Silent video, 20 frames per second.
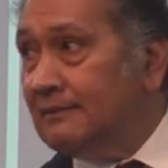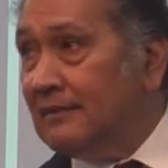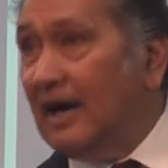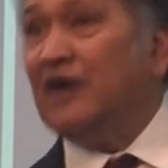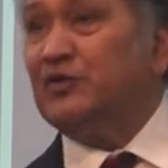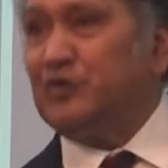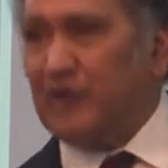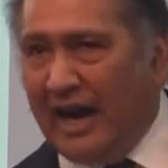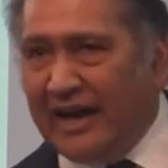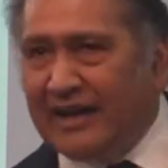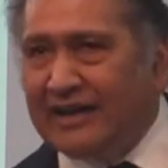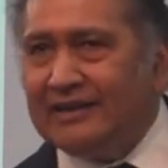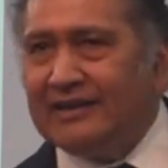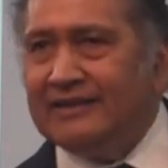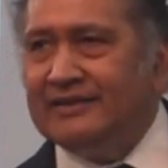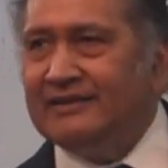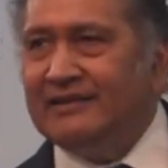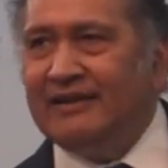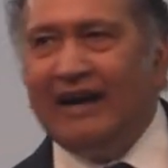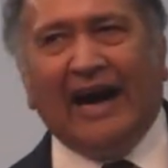Outside.
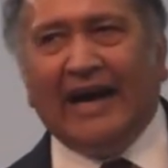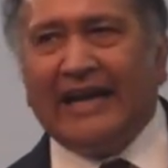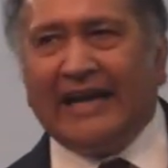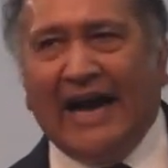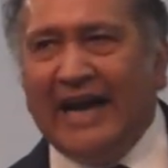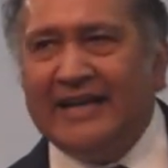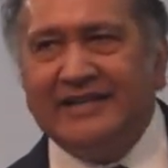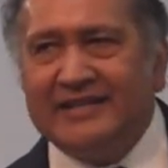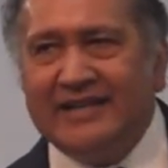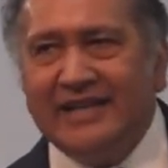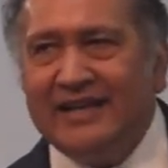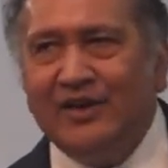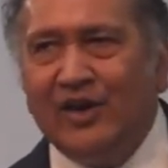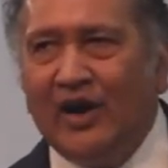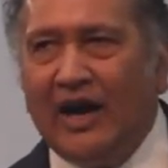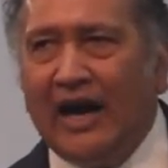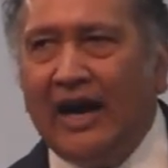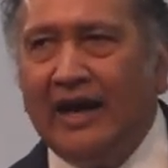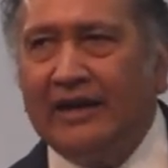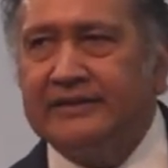I can't see your
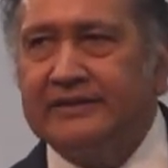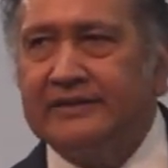heart.